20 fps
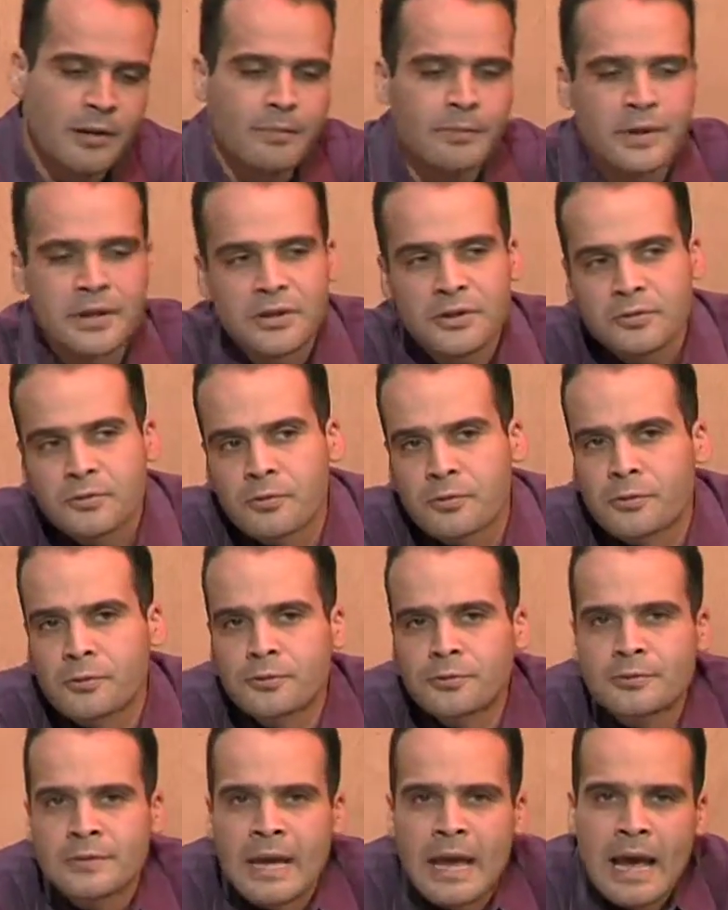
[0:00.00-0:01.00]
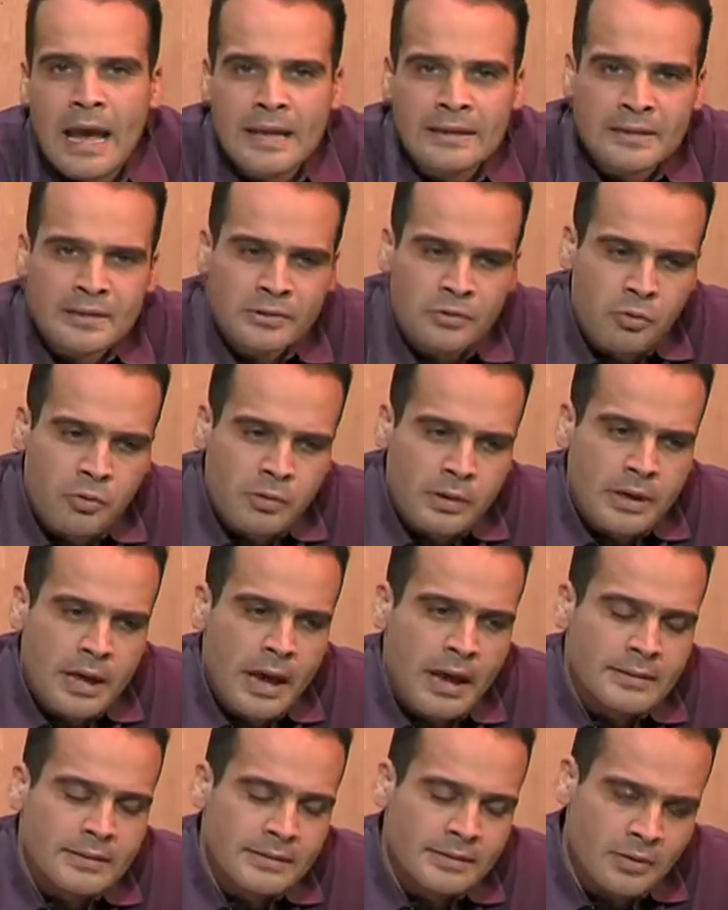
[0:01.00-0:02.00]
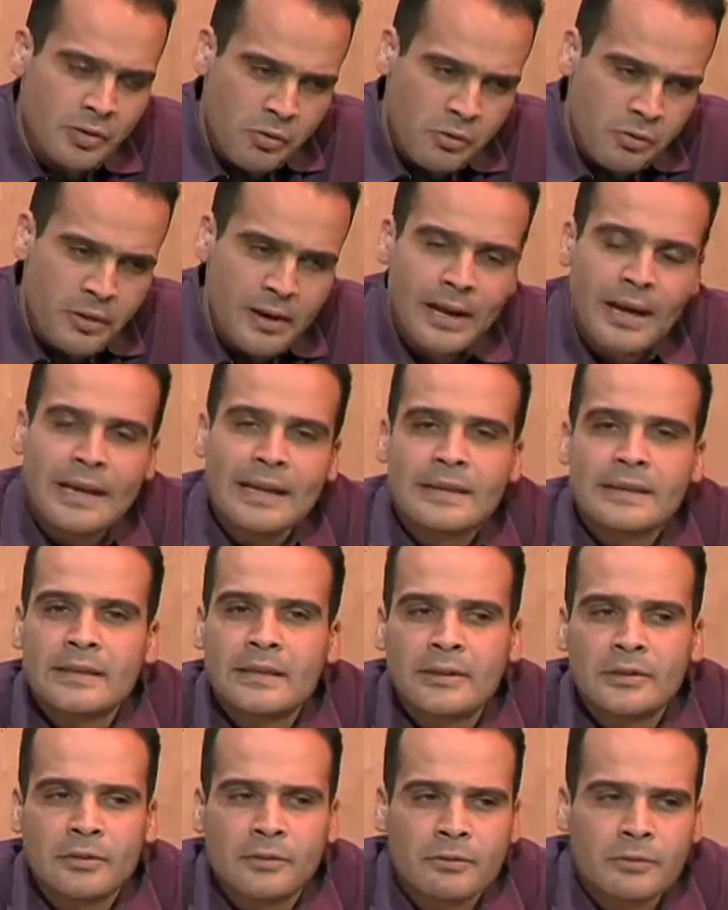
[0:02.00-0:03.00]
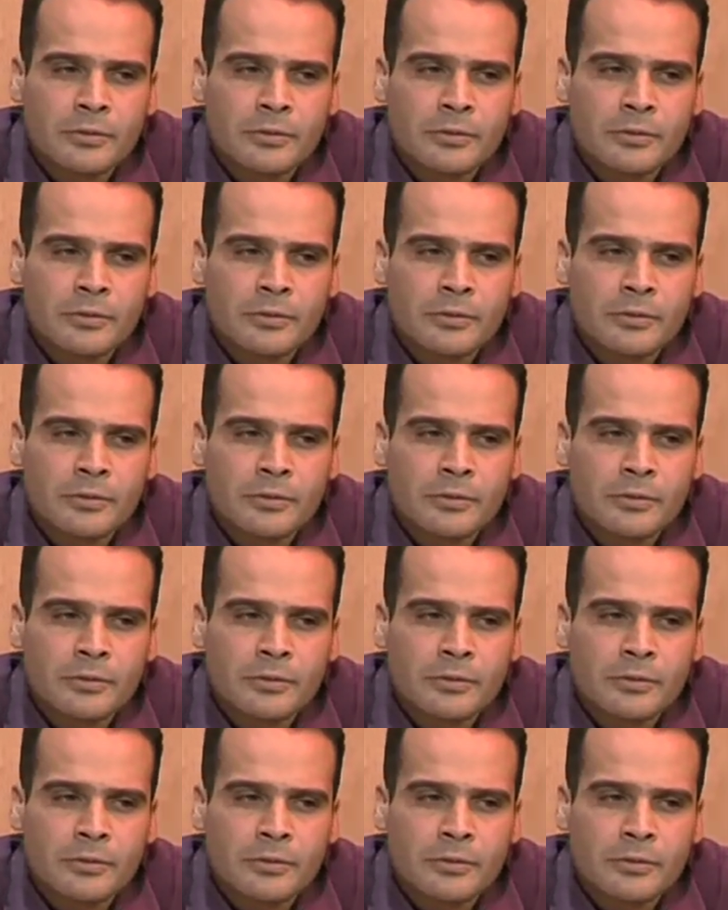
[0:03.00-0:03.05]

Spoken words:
But each corner store has its own clientele.